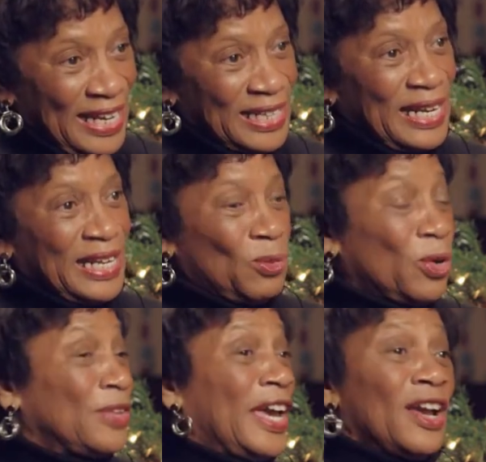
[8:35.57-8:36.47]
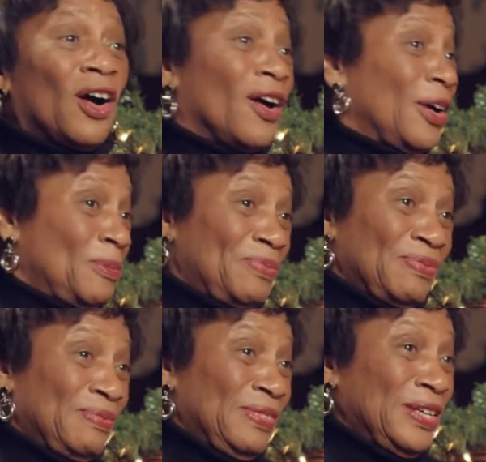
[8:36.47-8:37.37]
And where they are,
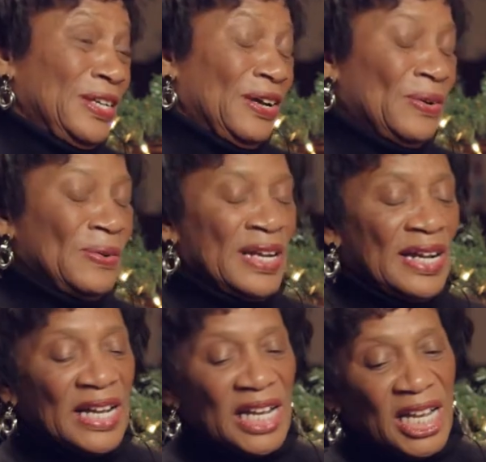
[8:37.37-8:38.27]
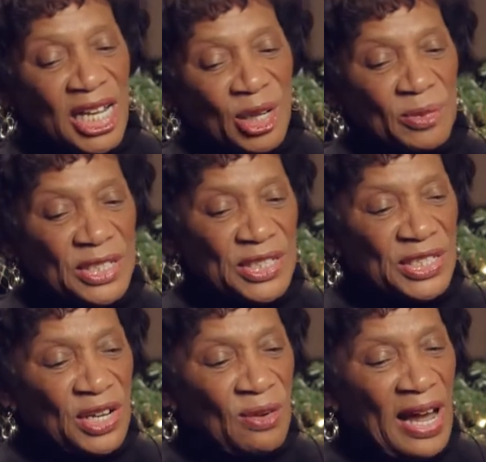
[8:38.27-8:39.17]
and
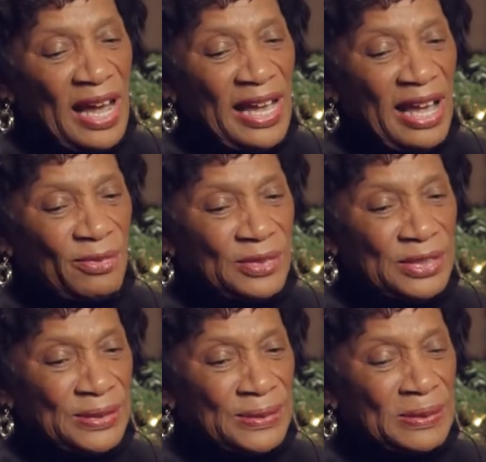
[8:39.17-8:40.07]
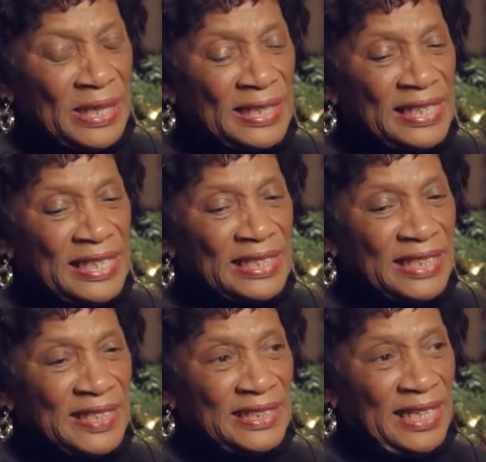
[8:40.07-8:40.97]
so I have to, at the end
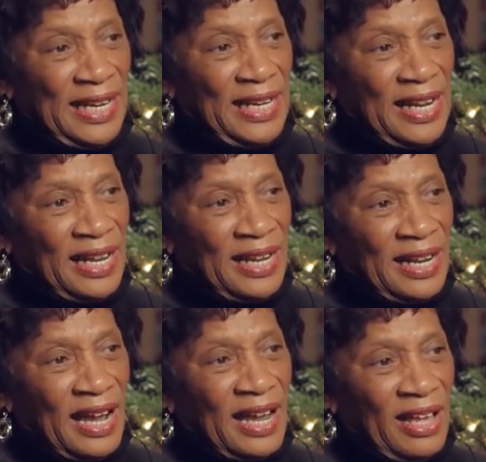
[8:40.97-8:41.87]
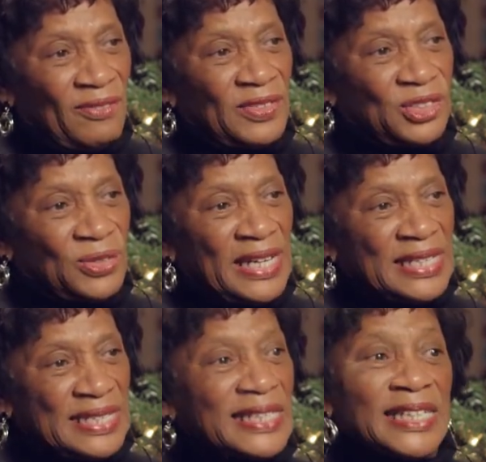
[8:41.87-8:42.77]
of the day, I have to try to
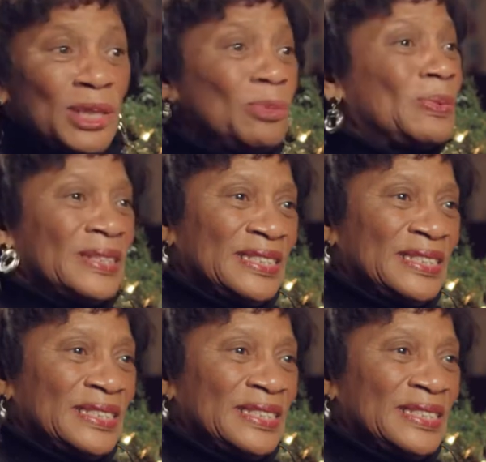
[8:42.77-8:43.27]
sleep.